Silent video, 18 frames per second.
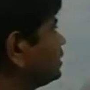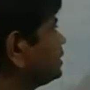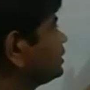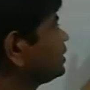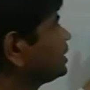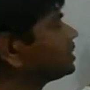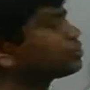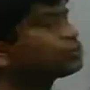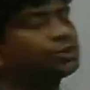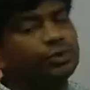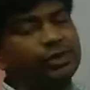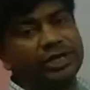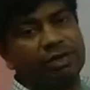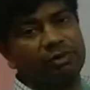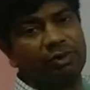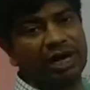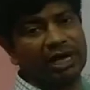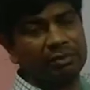these two
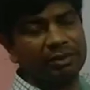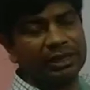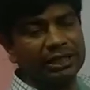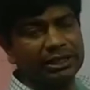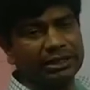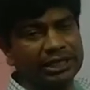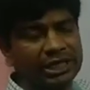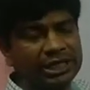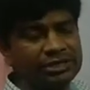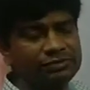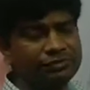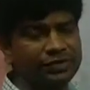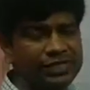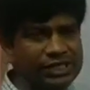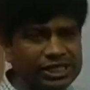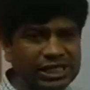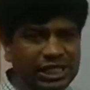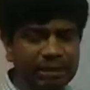requirements, that is
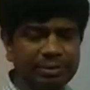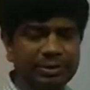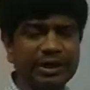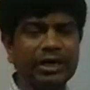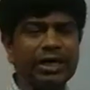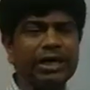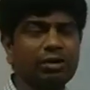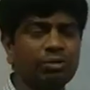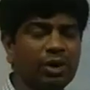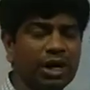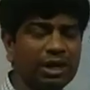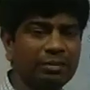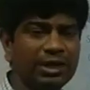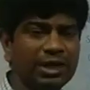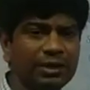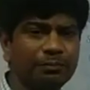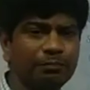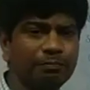fixed capital requirement